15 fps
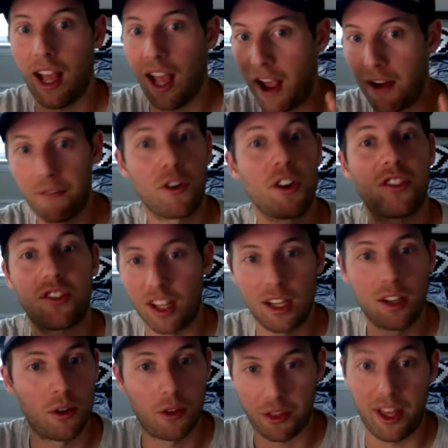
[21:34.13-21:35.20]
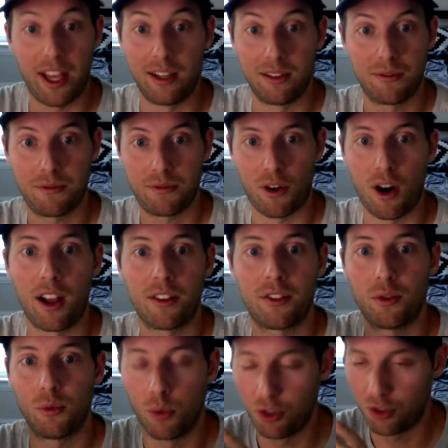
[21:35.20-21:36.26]
every single thing for
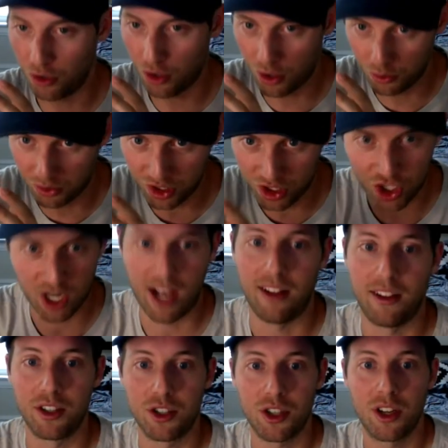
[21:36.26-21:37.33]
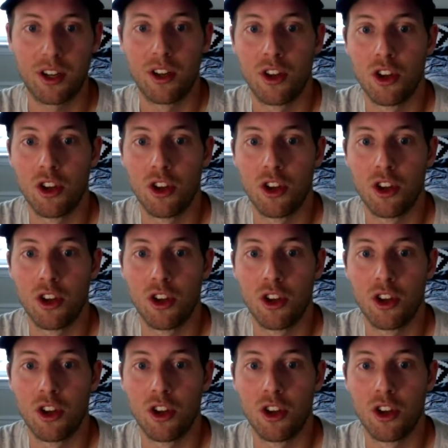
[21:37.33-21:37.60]
us was was a challenge.